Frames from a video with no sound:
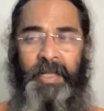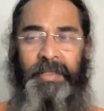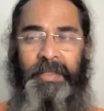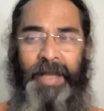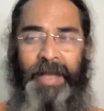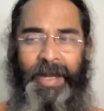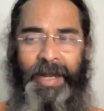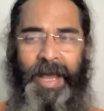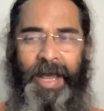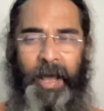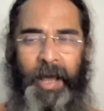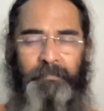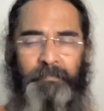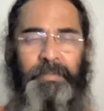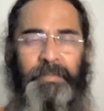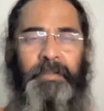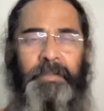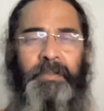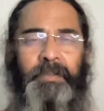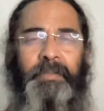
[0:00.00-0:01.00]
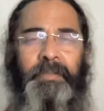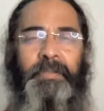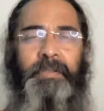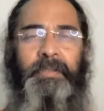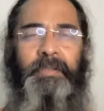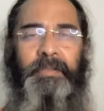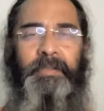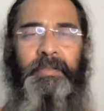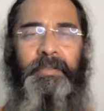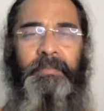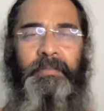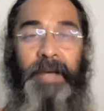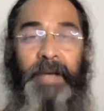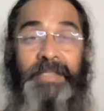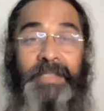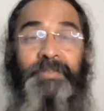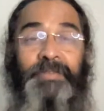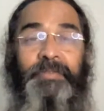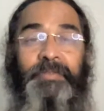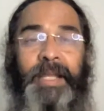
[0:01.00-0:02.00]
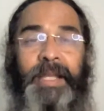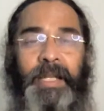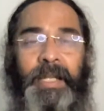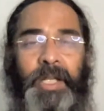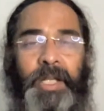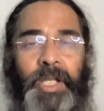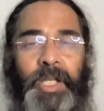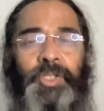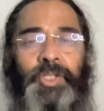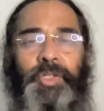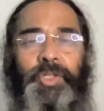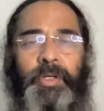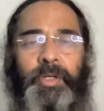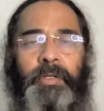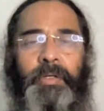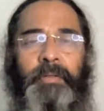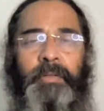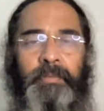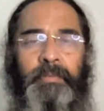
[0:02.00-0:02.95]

That happens by its very nature.